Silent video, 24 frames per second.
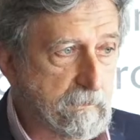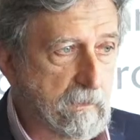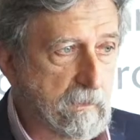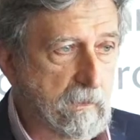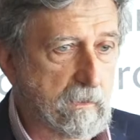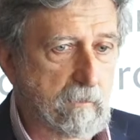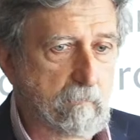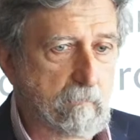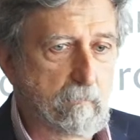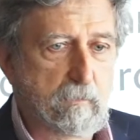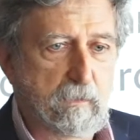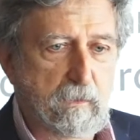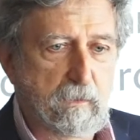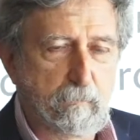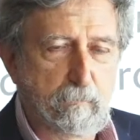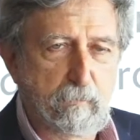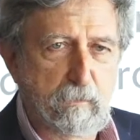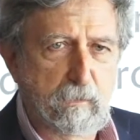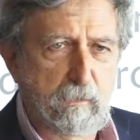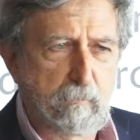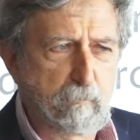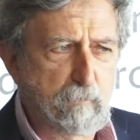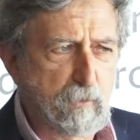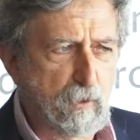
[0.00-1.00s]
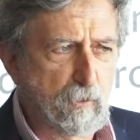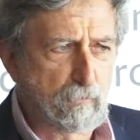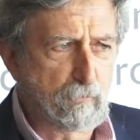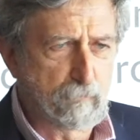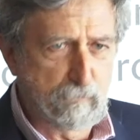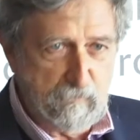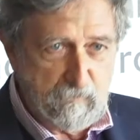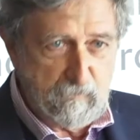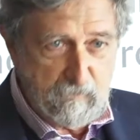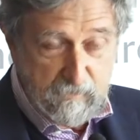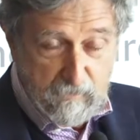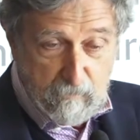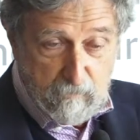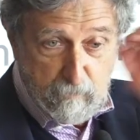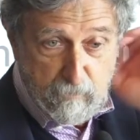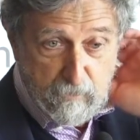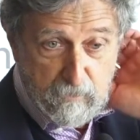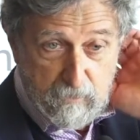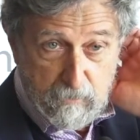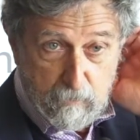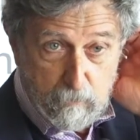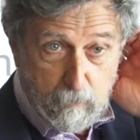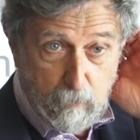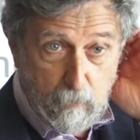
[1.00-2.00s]
I'm an epidemiologist at
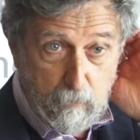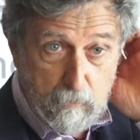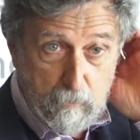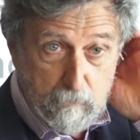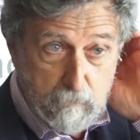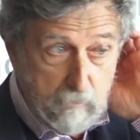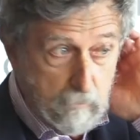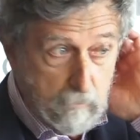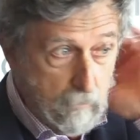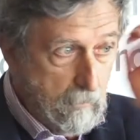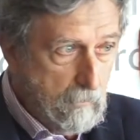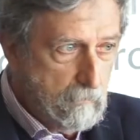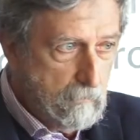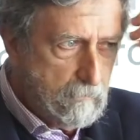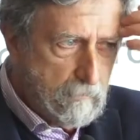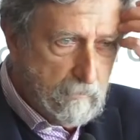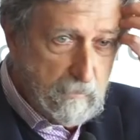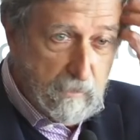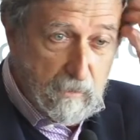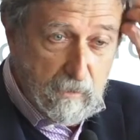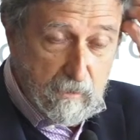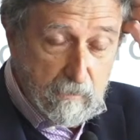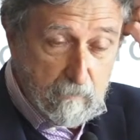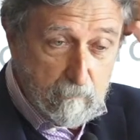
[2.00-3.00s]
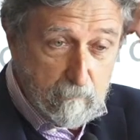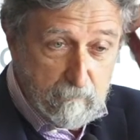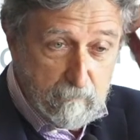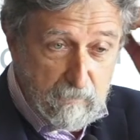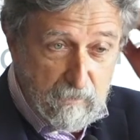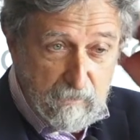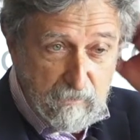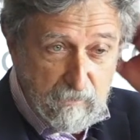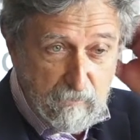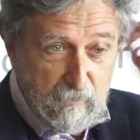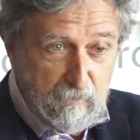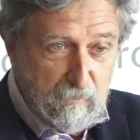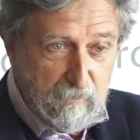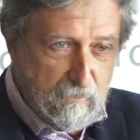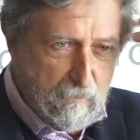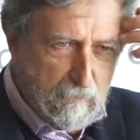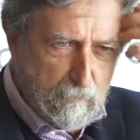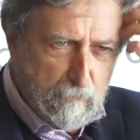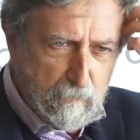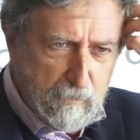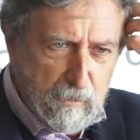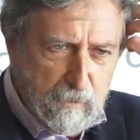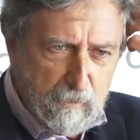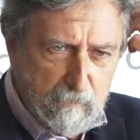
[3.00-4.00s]
Imperial College in London. I'm uh,
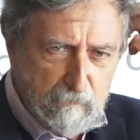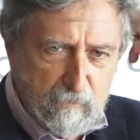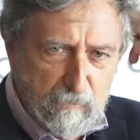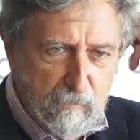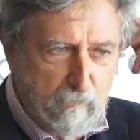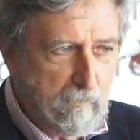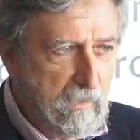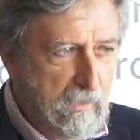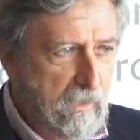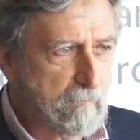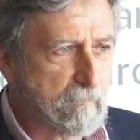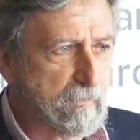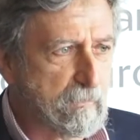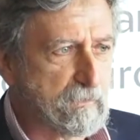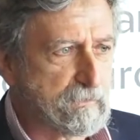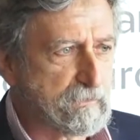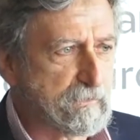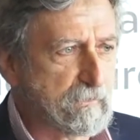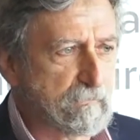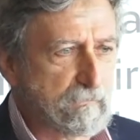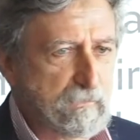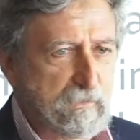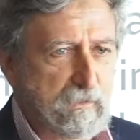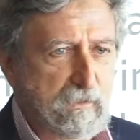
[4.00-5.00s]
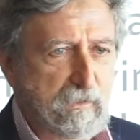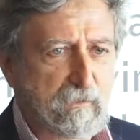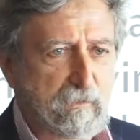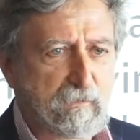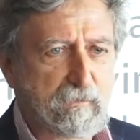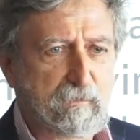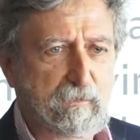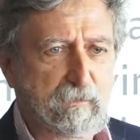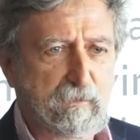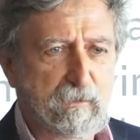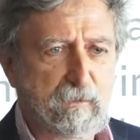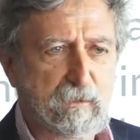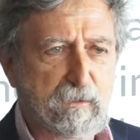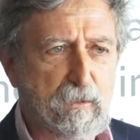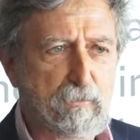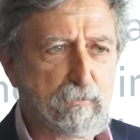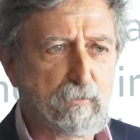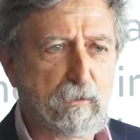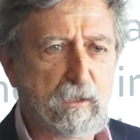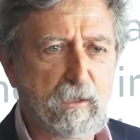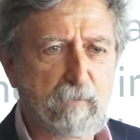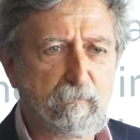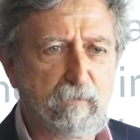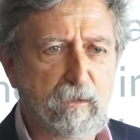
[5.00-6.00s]
uh one of the members of the
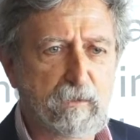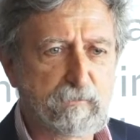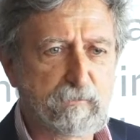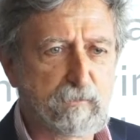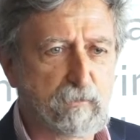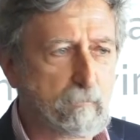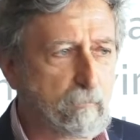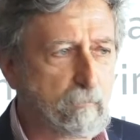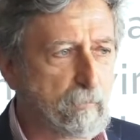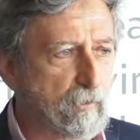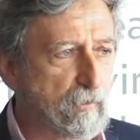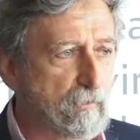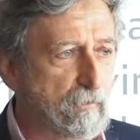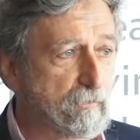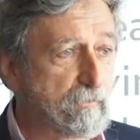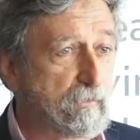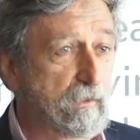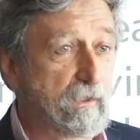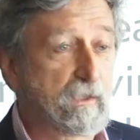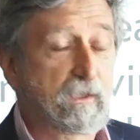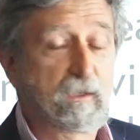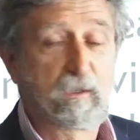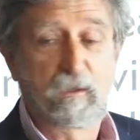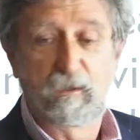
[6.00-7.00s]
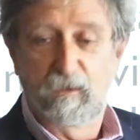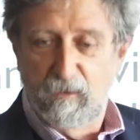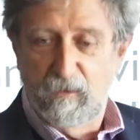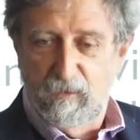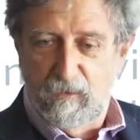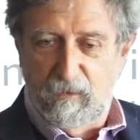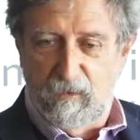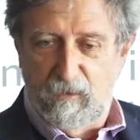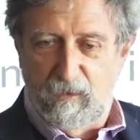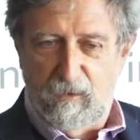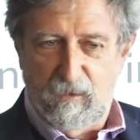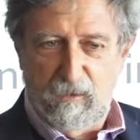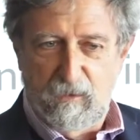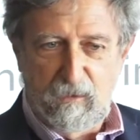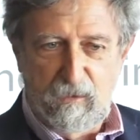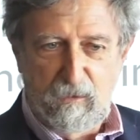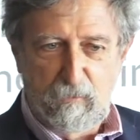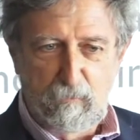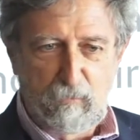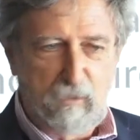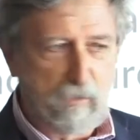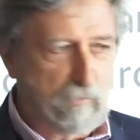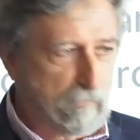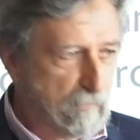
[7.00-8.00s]
International Advisory Board.
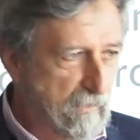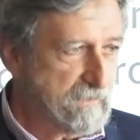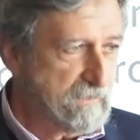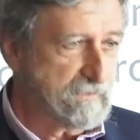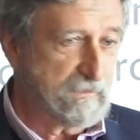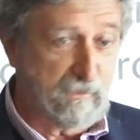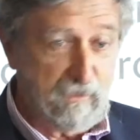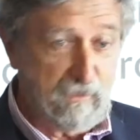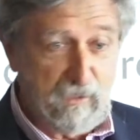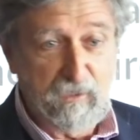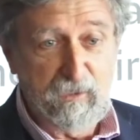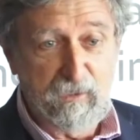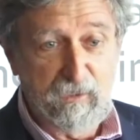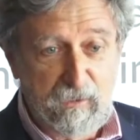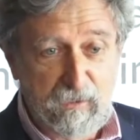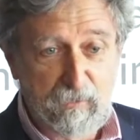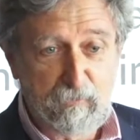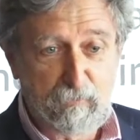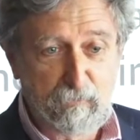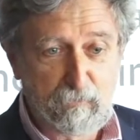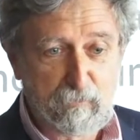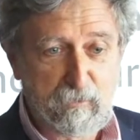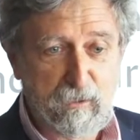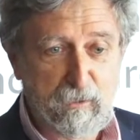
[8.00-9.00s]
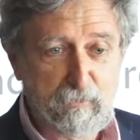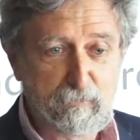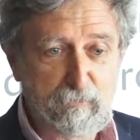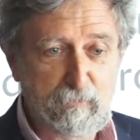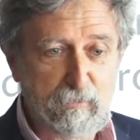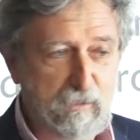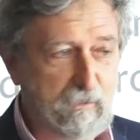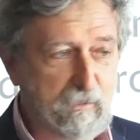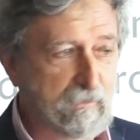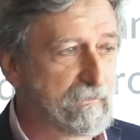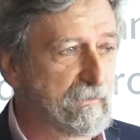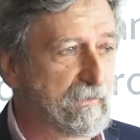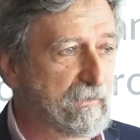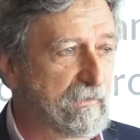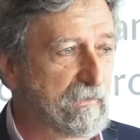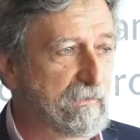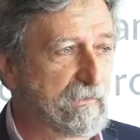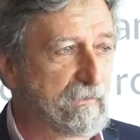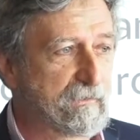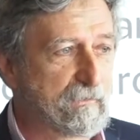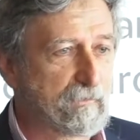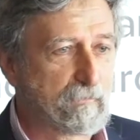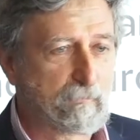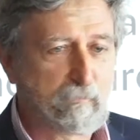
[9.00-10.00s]
Uh, well, once again, I congratulate
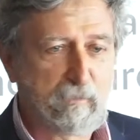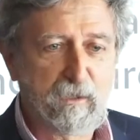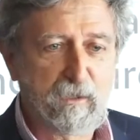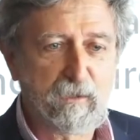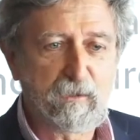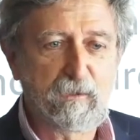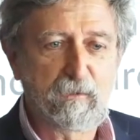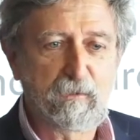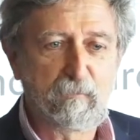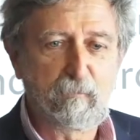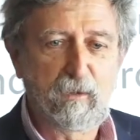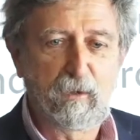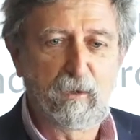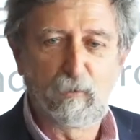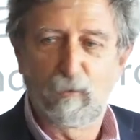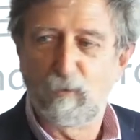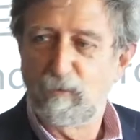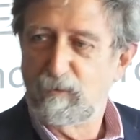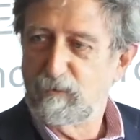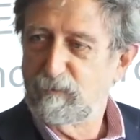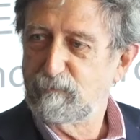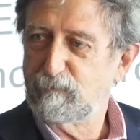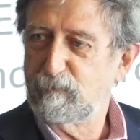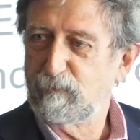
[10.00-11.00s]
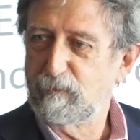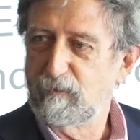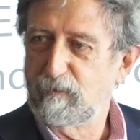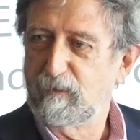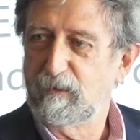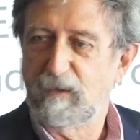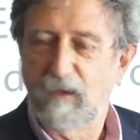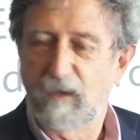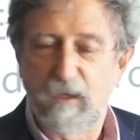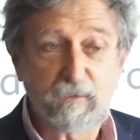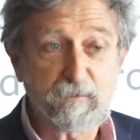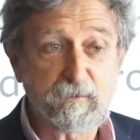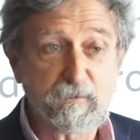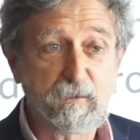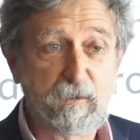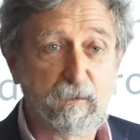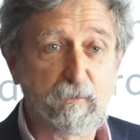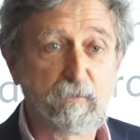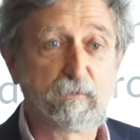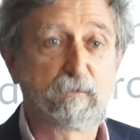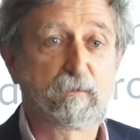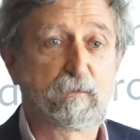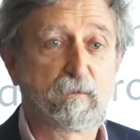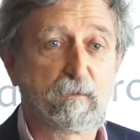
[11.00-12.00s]
uh, Robert and Manolis for the
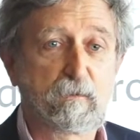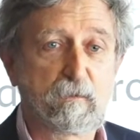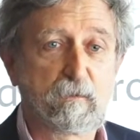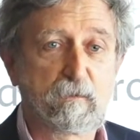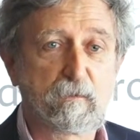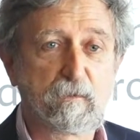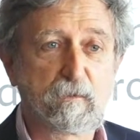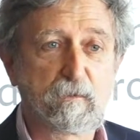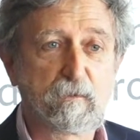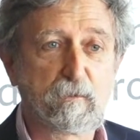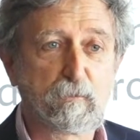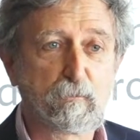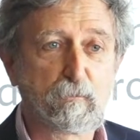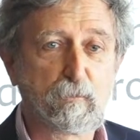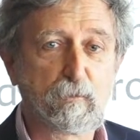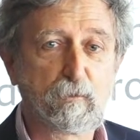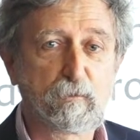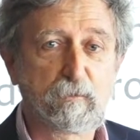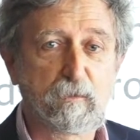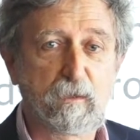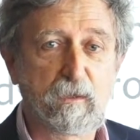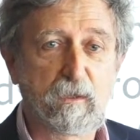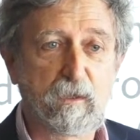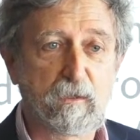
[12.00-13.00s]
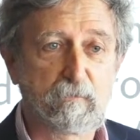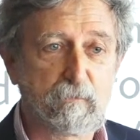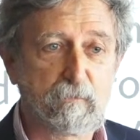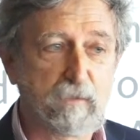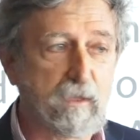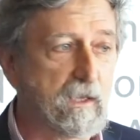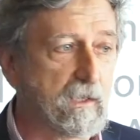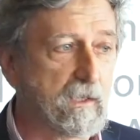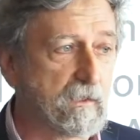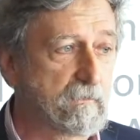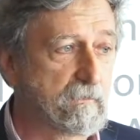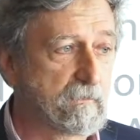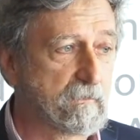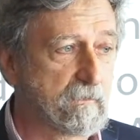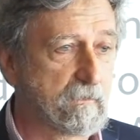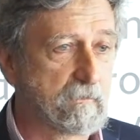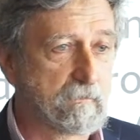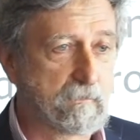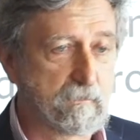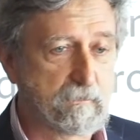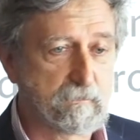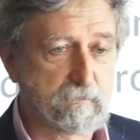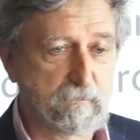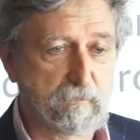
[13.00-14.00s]
excellent work they have done.
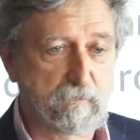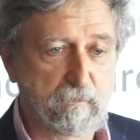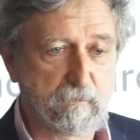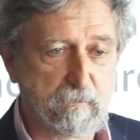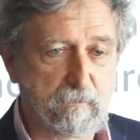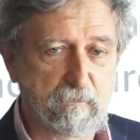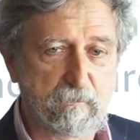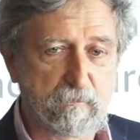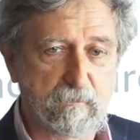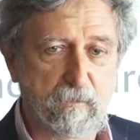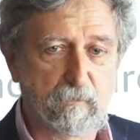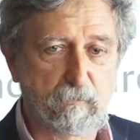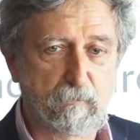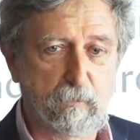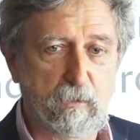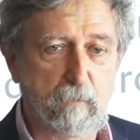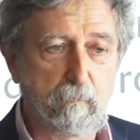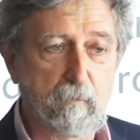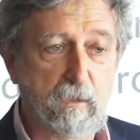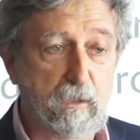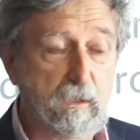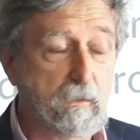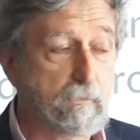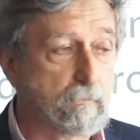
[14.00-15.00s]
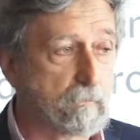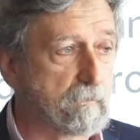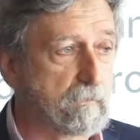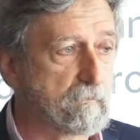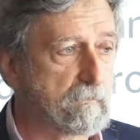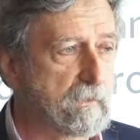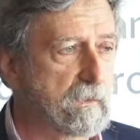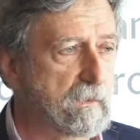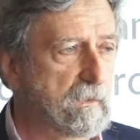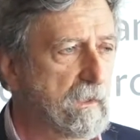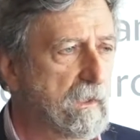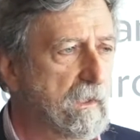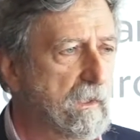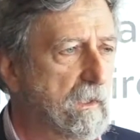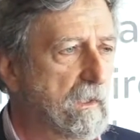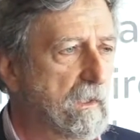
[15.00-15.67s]
It is extremely interesting.